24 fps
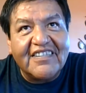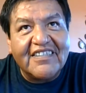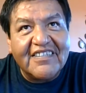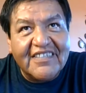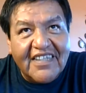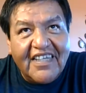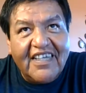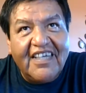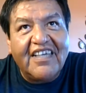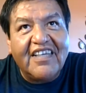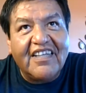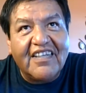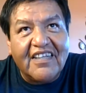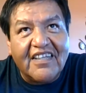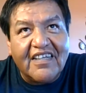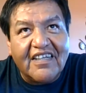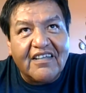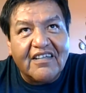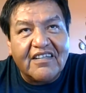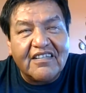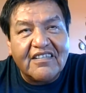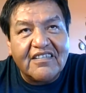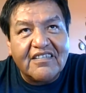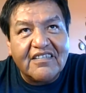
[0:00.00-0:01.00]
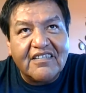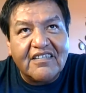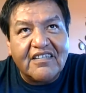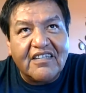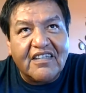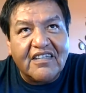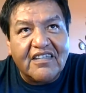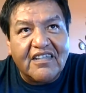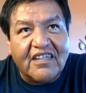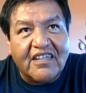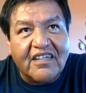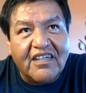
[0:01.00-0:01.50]
saying the
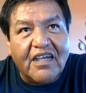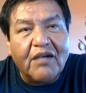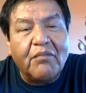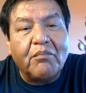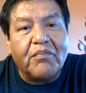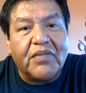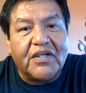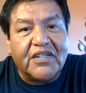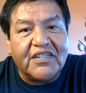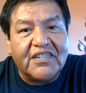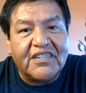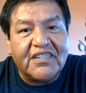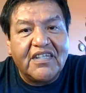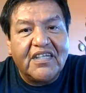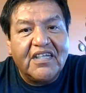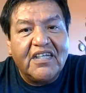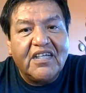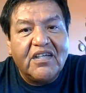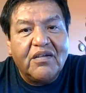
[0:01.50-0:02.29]
numbers.